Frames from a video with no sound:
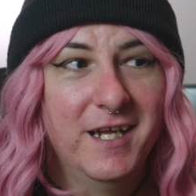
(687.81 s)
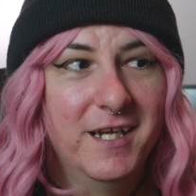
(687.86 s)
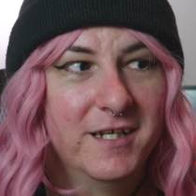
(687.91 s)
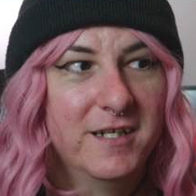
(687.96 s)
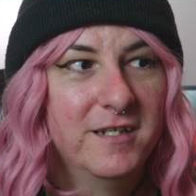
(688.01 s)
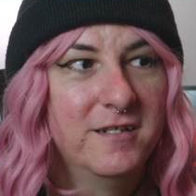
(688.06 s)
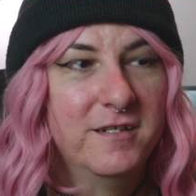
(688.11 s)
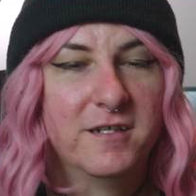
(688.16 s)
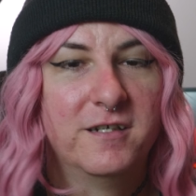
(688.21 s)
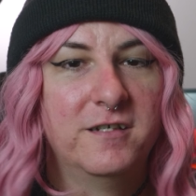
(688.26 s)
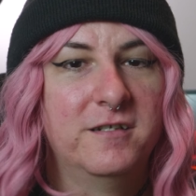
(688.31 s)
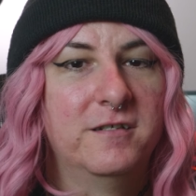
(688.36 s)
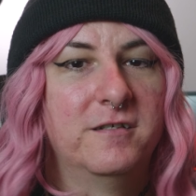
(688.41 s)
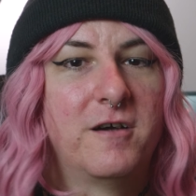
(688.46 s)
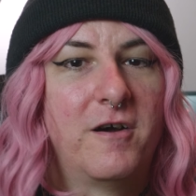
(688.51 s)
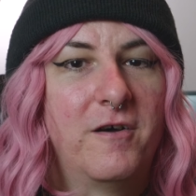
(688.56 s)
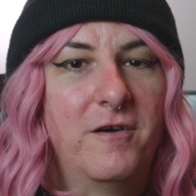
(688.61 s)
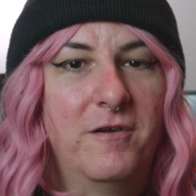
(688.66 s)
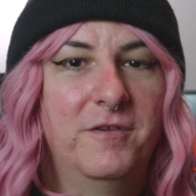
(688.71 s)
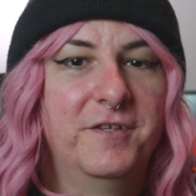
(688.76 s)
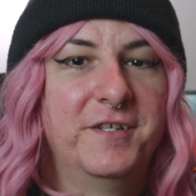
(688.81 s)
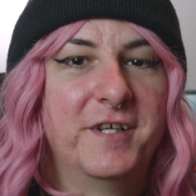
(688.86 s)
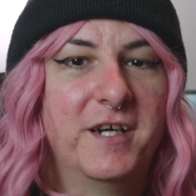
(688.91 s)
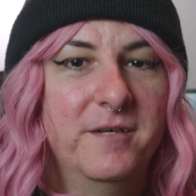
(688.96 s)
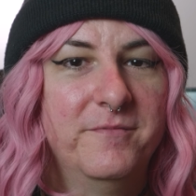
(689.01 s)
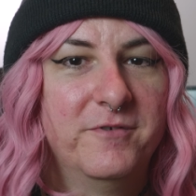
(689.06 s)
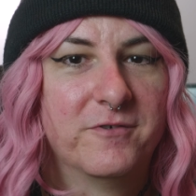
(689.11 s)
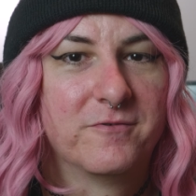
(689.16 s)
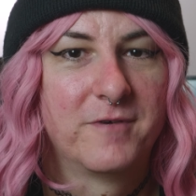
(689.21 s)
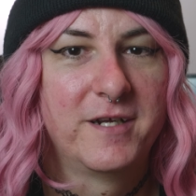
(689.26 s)
and an
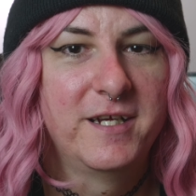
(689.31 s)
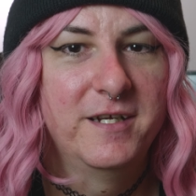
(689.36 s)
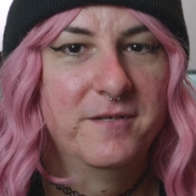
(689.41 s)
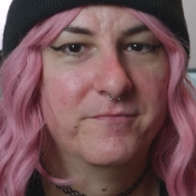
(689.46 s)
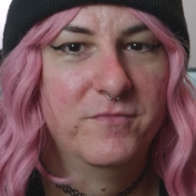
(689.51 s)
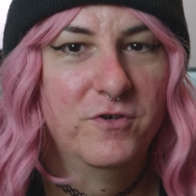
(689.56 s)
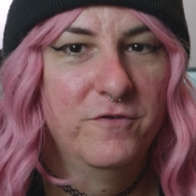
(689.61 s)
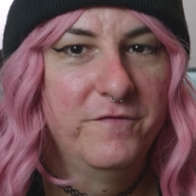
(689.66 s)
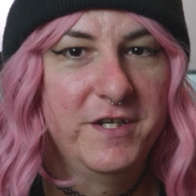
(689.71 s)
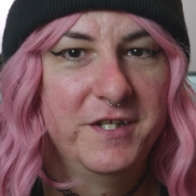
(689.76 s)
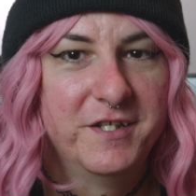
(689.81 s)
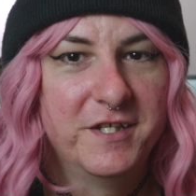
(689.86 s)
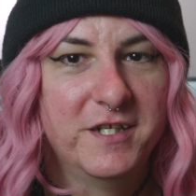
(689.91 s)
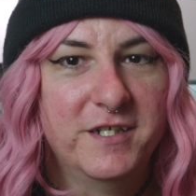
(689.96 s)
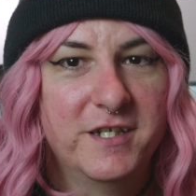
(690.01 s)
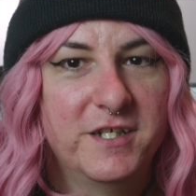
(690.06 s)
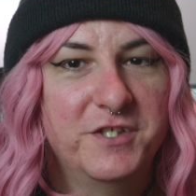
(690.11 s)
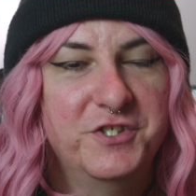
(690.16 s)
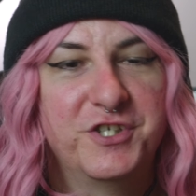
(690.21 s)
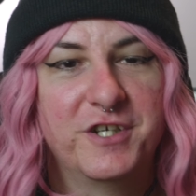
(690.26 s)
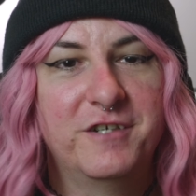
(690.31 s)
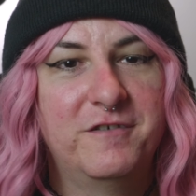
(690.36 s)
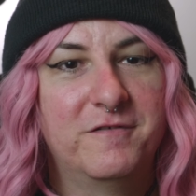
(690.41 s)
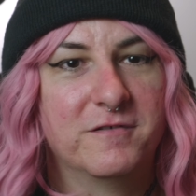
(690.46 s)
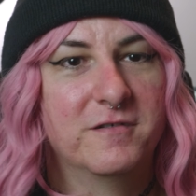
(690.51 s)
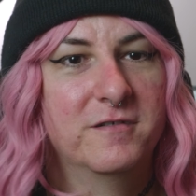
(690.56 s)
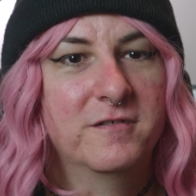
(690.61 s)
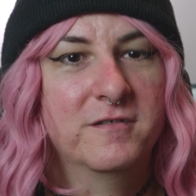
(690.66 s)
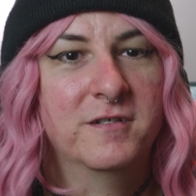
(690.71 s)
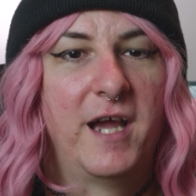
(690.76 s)
all-time great movie scene in
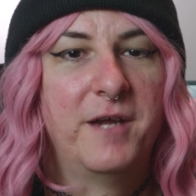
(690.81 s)
general.